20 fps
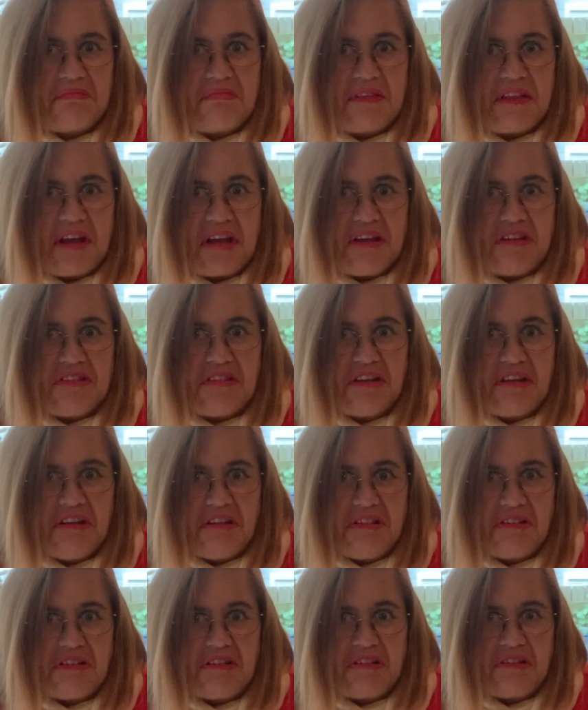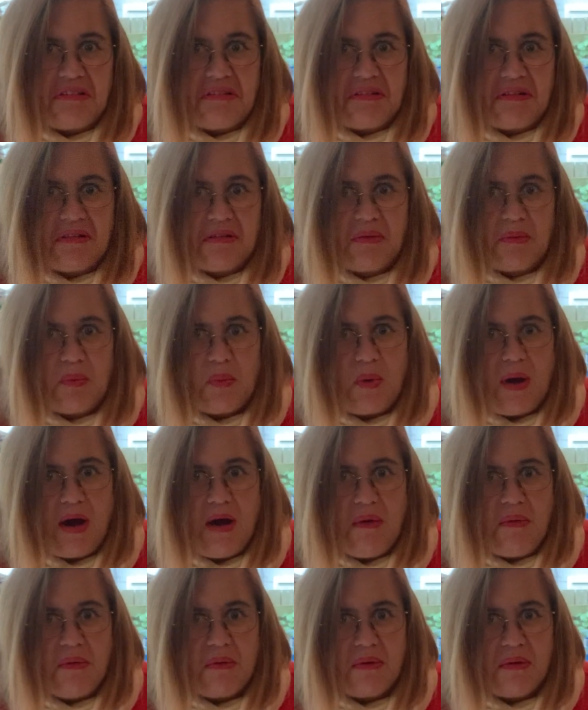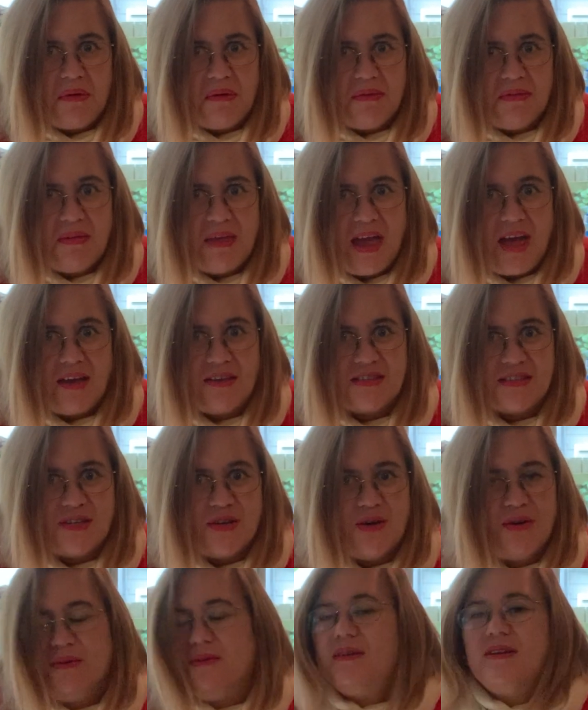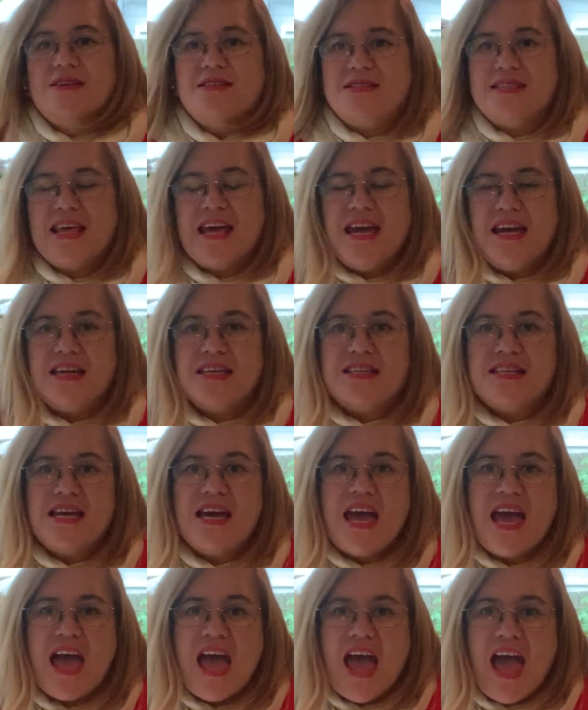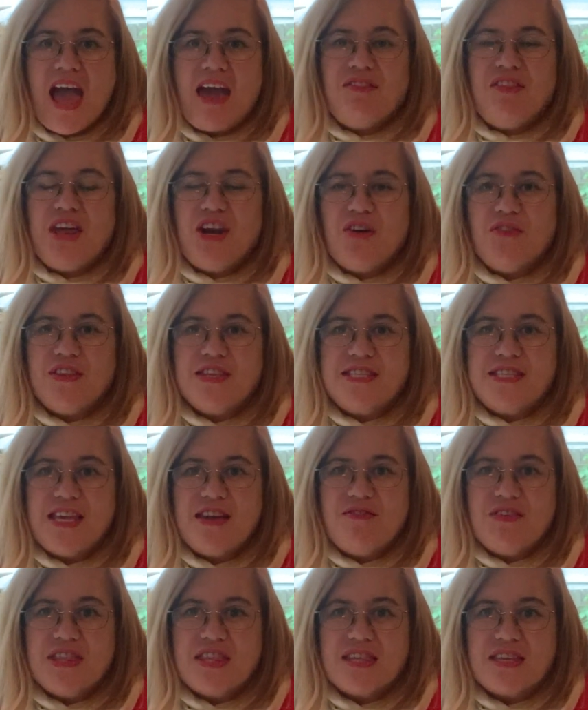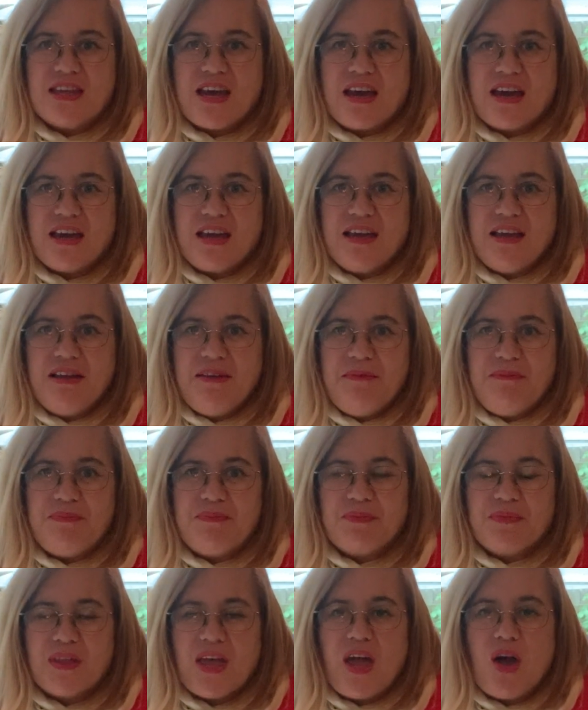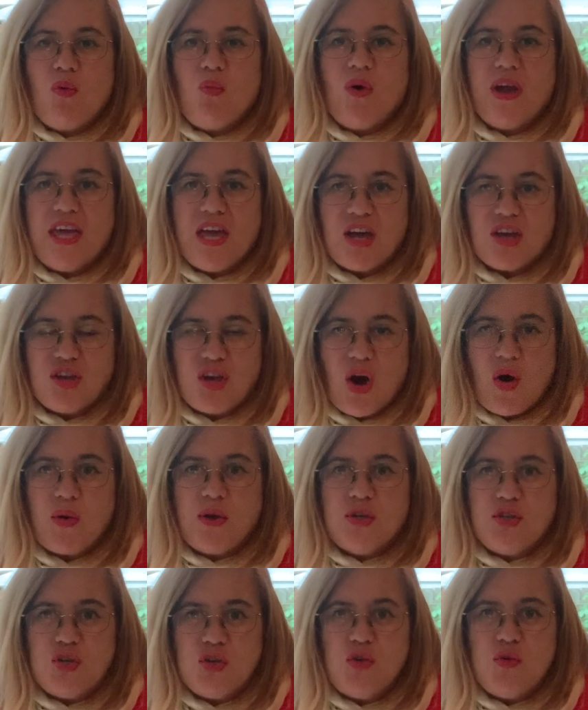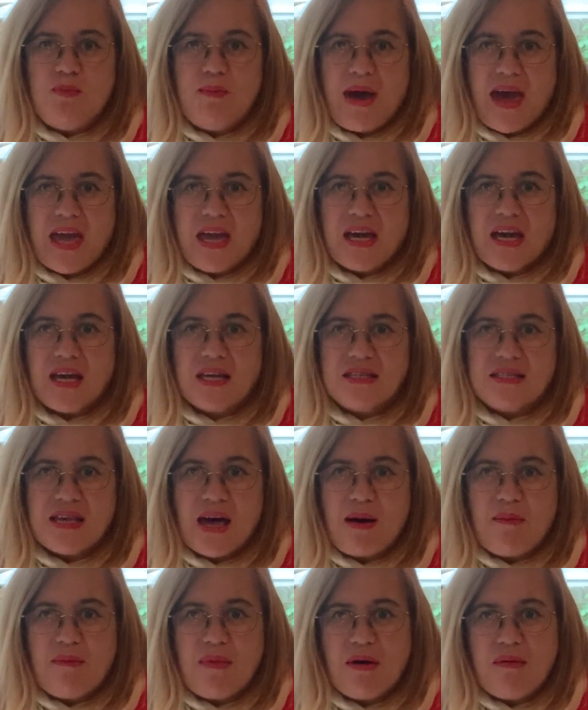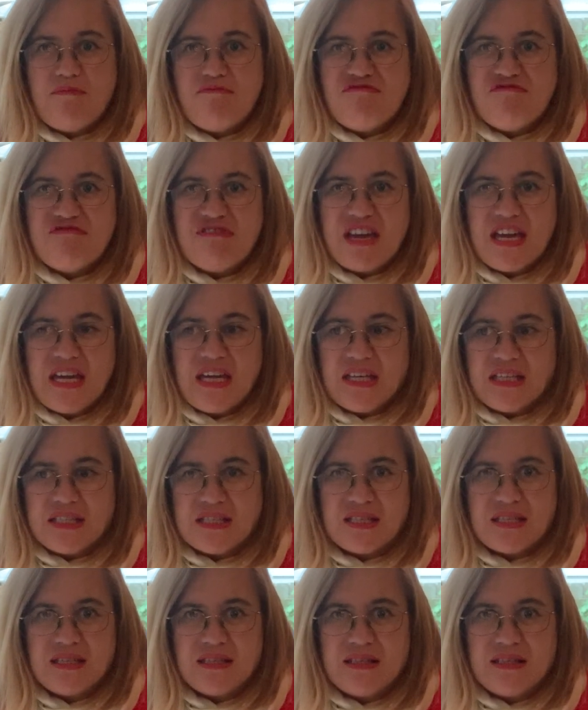Day 6. Wow. How cool is that? And then on the 7th day, we are going to make some bread.